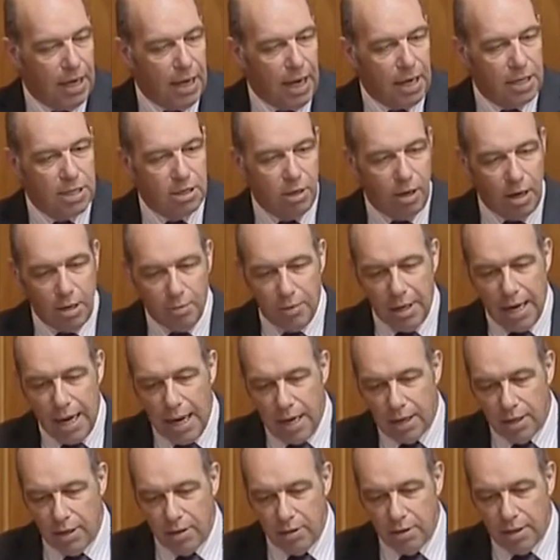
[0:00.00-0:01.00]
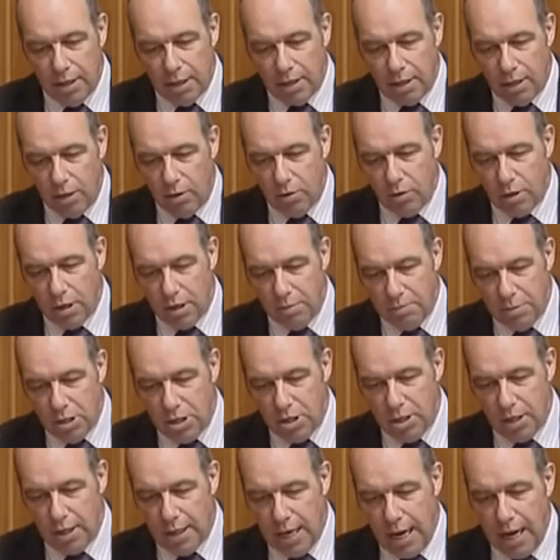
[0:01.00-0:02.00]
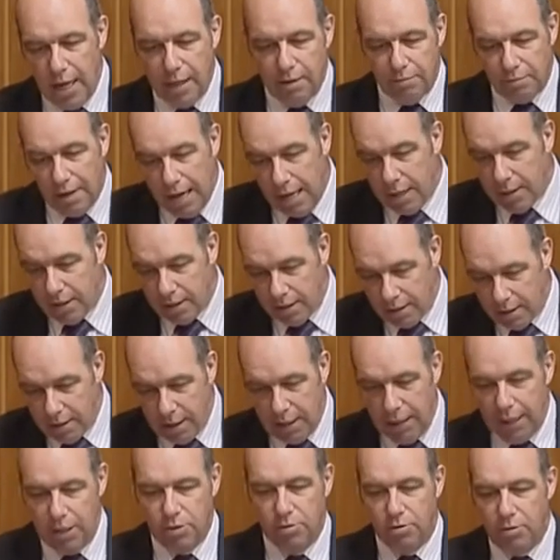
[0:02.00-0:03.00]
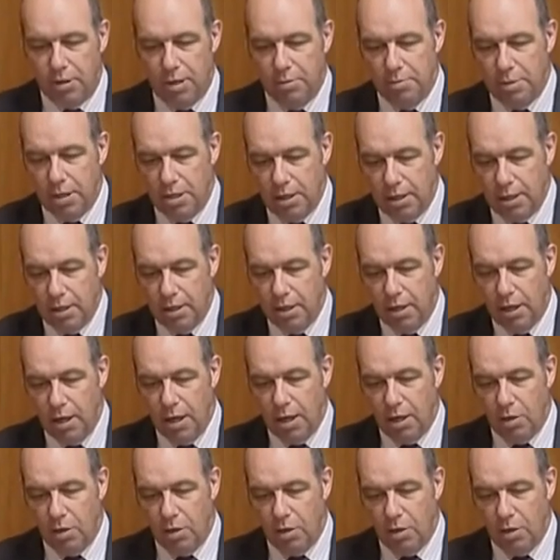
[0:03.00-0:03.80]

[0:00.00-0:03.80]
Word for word: Uh, so I would argue that the Law Commission, uh, rather than the Electoral Commission,